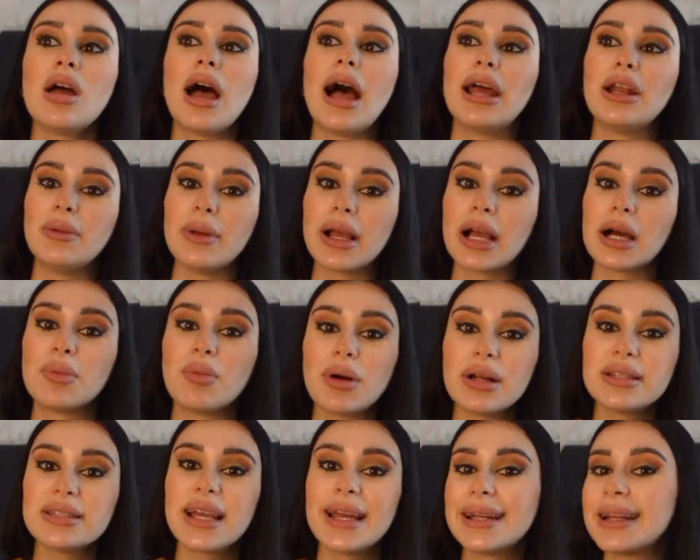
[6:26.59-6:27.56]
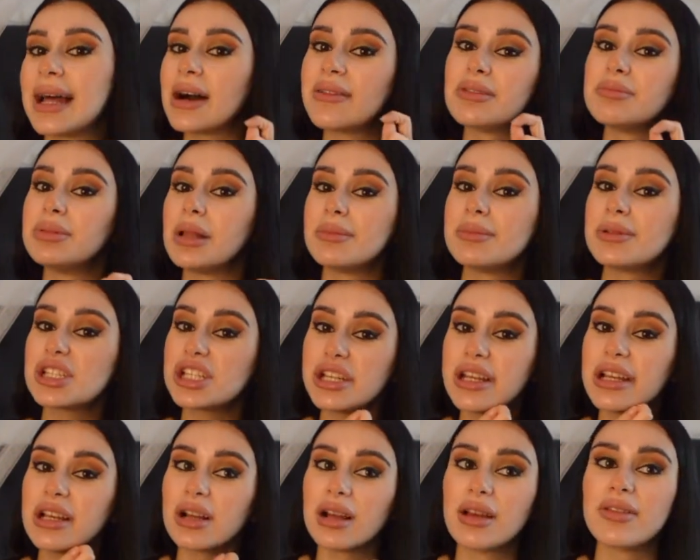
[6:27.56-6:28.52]
I'd wake up one day, I'd have a blemish
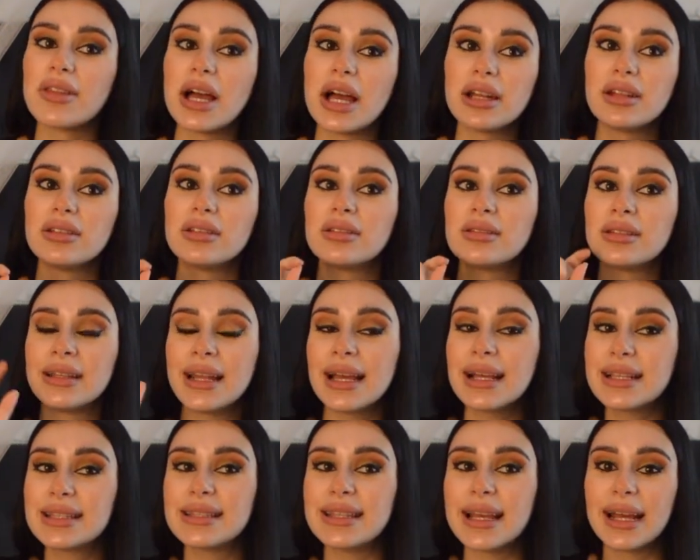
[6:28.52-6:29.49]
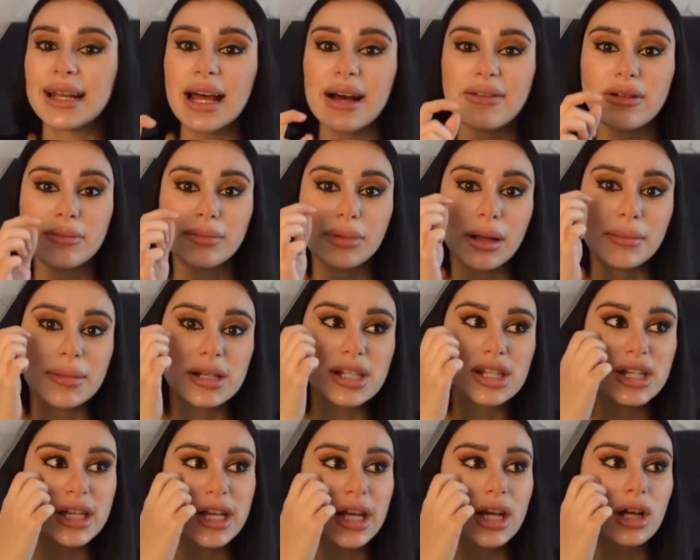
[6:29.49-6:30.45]
here, and then the next day I'd have a
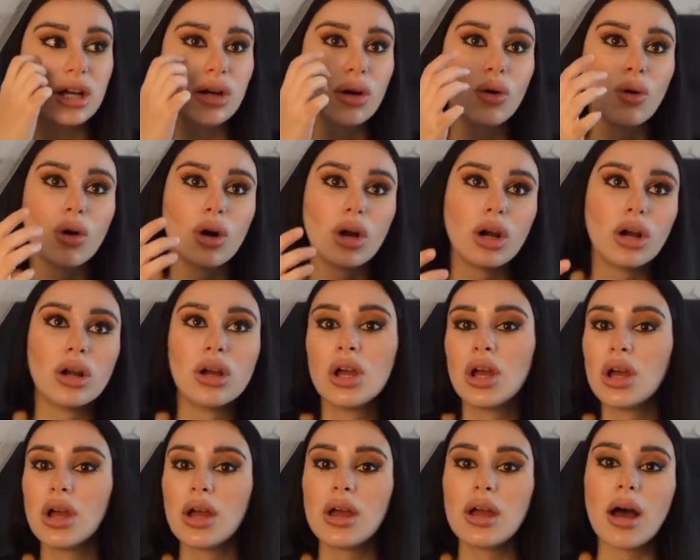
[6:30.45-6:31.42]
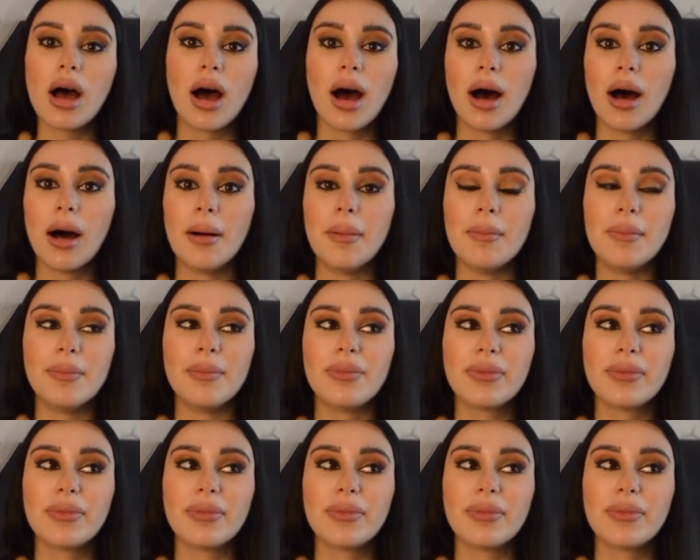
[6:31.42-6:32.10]
blemish here, or I